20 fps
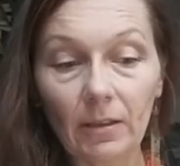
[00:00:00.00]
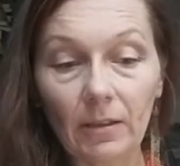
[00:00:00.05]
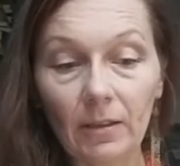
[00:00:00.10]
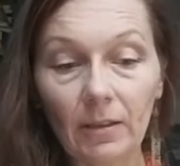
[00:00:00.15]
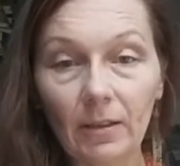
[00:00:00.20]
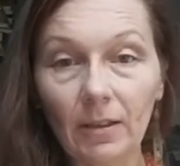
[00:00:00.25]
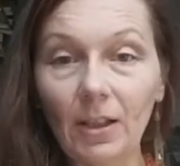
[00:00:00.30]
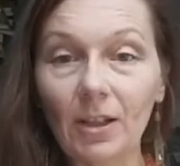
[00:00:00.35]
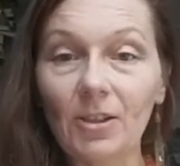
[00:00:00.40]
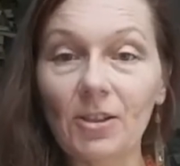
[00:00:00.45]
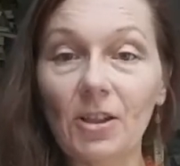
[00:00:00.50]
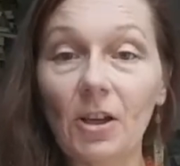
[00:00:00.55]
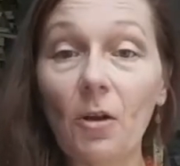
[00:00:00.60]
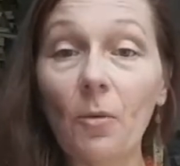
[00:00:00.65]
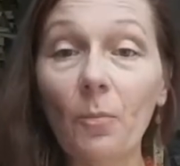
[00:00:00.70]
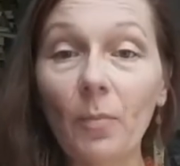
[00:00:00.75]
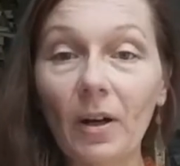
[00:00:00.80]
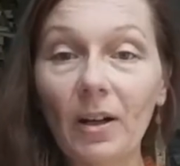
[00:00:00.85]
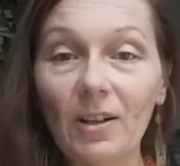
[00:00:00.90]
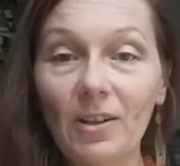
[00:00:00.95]
there's a
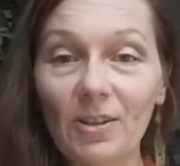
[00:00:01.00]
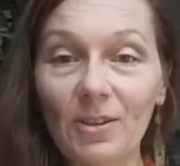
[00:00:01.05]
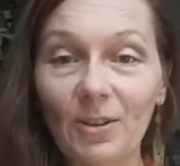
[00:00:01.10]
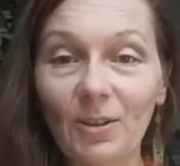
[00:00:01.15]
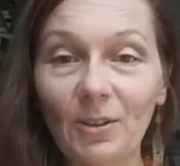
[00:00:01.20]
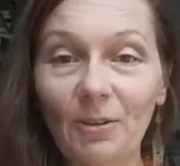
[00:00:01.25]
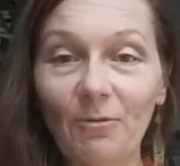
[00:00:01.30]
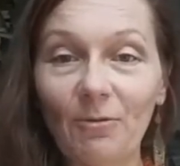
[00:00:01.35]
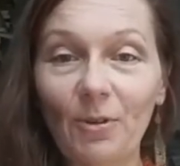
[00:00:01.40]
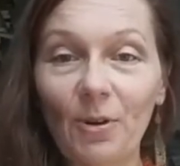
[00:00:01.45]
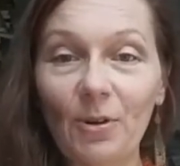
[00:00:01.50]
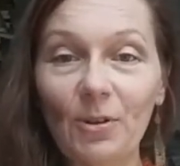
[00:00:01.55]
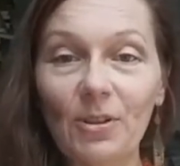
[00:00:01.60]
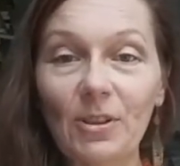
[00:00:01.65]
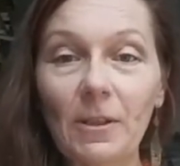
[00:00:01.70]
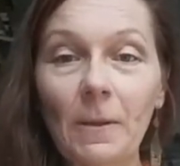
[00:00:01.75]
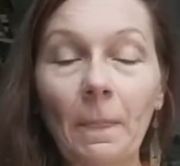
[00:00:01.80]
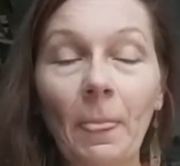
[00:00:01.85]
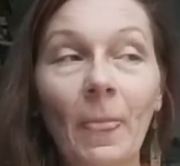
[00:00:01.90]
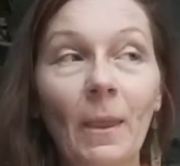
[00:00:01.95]
comparison, of
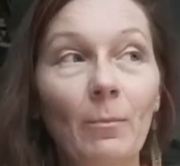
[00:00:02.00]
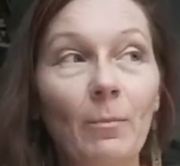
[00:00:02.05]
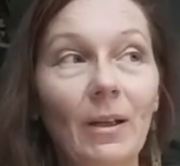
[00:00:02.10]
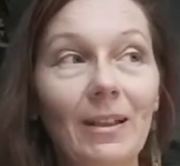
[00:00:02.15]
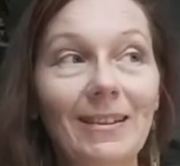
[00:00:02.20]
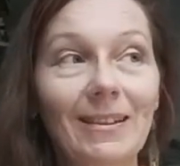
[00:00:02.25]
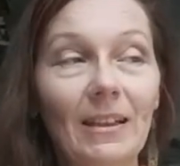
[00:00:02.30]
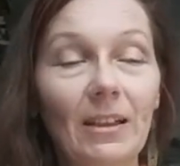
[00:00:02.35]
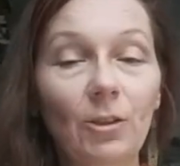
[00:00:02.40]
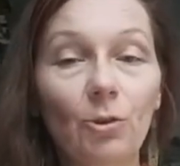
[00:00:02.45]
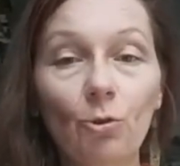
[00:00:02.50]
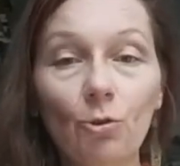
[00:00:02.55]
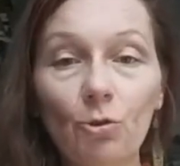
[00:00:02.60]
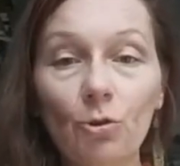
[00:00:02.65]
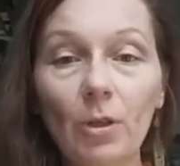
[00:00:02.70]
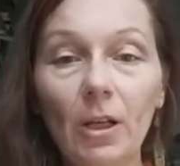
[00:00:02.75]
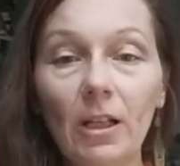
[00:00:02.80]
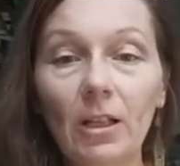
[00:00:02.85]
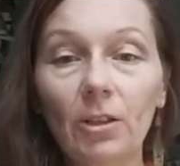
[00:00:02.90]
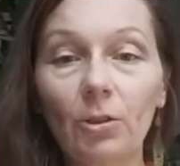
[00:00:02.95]
course, but
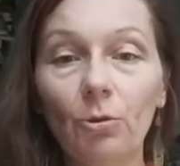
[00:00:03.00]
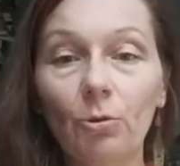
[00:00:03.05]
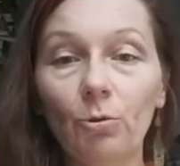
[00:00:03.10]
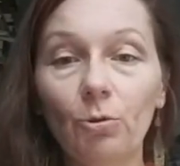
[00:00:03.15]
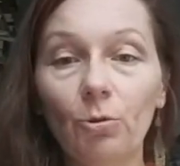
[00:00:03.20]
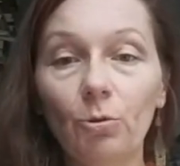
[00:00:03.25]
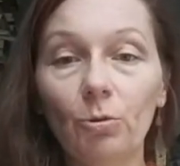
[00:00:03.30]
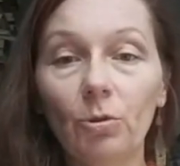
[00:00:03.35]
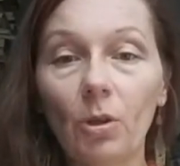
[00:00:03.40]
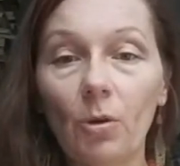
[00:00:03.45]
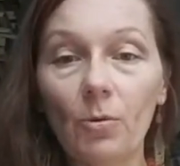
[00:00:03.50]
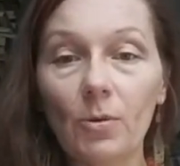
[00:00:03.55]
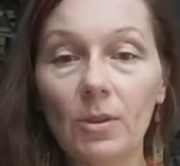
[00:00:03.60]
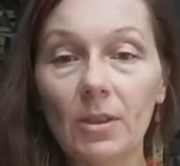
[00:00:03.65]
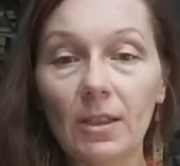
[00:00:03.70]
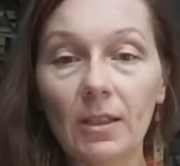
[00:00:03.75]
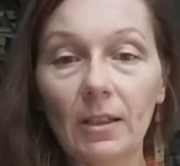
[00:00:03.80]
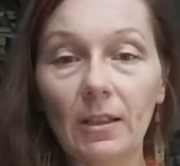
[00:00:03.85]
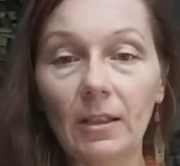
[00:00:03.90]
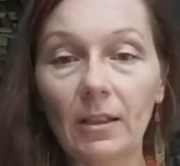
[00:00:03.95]
usually you do
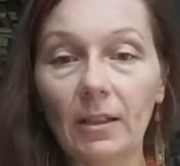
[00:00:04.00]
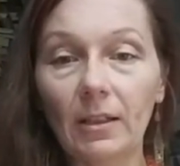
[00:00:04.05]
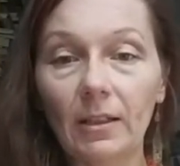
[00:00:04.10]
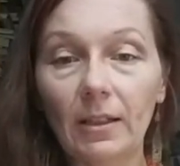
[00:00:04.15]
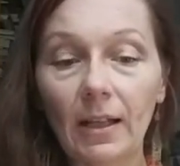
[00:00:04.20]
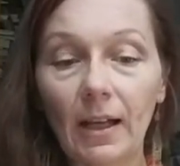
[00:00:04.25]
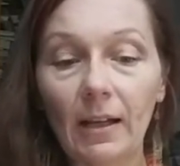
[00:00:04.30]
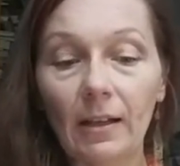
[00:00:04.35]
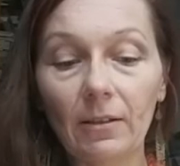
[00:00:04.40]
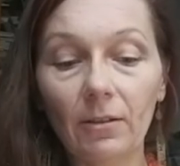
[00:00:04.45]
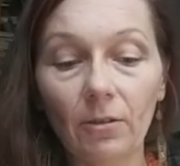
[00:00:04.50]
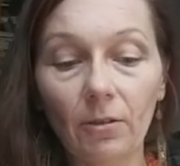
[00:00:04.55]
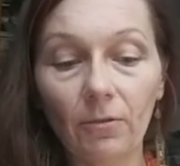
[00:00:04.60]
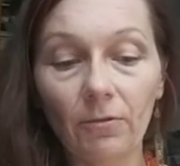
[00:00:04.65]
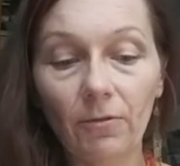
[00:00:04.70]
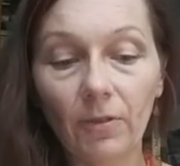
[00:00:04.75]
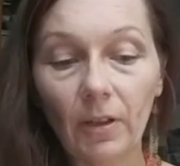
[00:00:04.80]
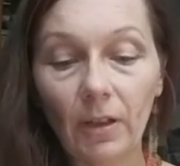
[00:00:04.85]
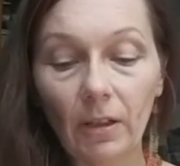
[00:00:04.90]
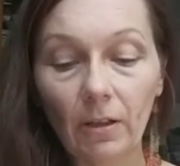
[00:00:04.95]
those kind
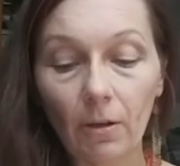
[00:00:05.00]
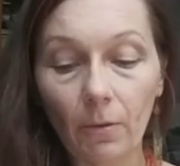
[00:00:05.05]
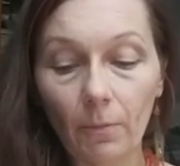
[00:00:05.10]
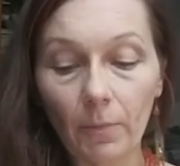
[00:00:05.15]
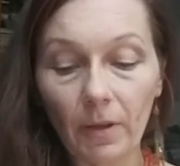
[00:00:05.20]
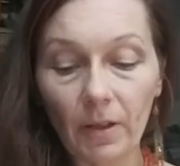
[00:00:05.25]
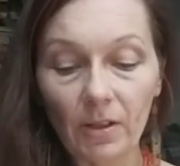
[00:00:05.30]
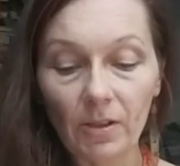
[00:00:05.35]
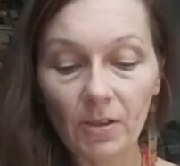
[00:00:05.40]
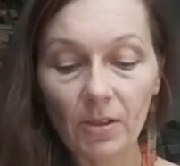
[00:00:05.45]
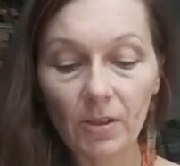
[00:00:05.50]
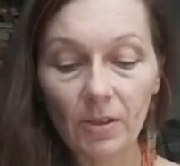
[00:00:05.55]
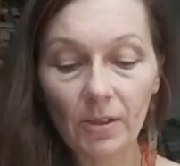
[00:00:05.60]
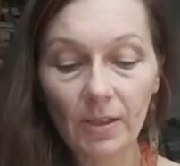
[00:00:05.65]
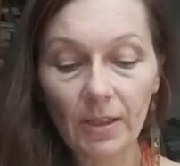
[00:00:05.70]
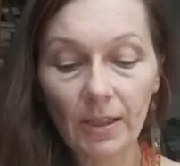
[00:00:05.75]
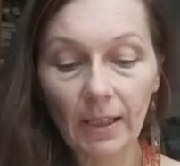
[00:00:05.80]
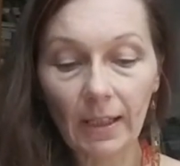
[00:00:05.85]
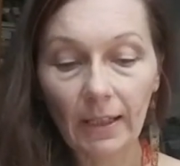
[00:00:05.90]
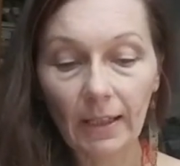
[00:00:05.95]
of
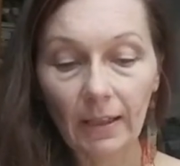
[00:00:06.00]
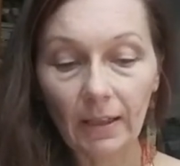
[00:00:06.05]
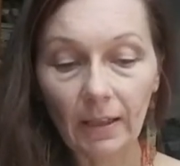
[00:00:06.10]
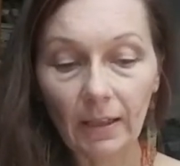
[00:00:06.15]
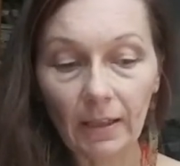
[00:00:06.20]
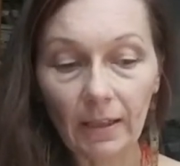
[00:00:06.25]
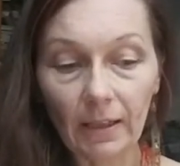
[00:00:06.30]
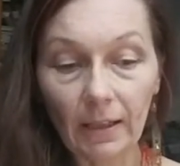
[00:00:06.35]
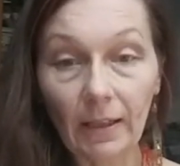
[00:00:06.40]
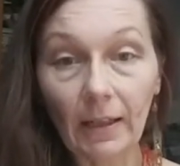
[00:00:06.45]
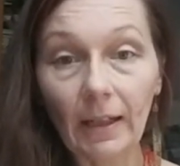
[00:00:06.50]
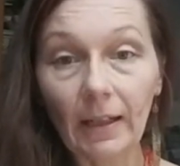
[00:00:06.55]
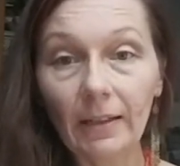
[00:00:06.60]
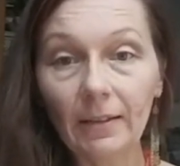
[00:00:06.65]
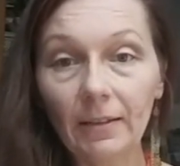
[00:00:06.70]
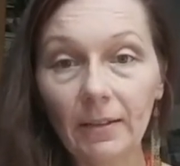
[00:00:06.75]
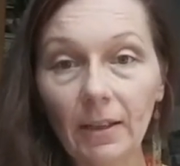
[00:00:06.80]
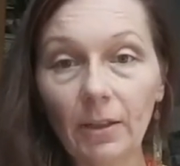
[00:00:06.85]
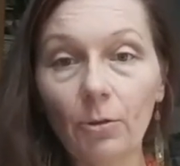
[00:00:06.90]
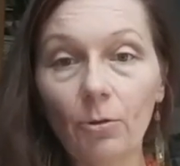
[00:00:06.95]
comparisons
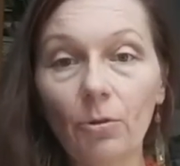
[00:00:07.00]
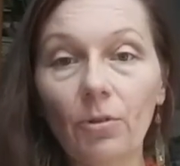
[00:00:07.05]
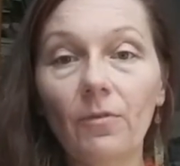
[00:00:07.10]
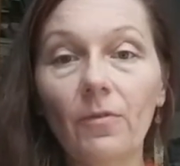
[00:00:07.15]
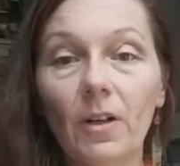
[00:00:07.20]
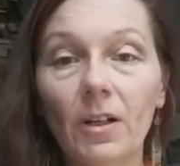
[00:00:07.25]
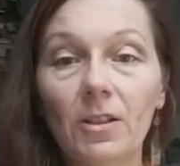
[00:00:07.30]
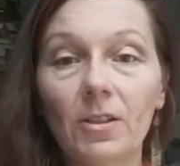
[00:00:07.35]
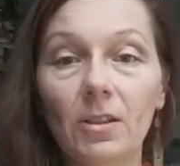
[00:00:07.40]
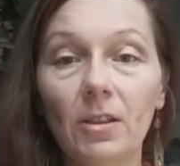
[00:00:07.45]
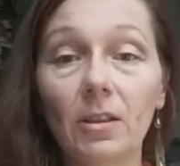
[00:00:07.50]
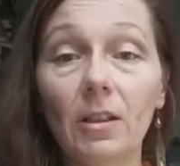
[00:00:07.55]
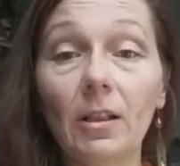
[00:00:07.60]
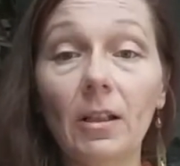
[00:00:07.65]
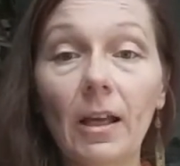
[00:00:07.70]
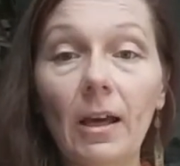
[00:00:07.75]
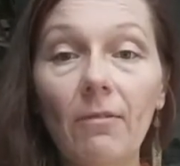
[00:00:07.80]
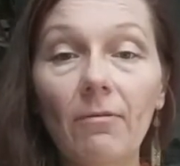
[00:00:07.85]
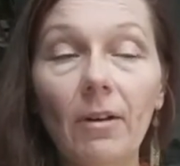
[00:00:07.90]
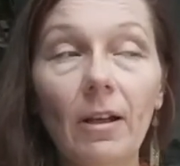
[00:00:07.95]
at the university
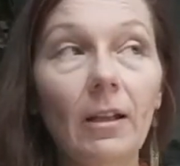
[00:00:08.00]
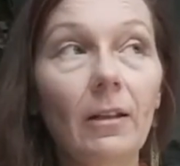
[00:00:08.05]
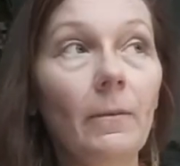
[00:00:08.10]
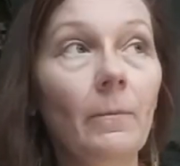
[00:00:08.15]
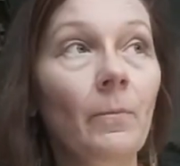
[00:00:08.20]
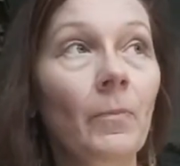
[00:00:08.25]
level.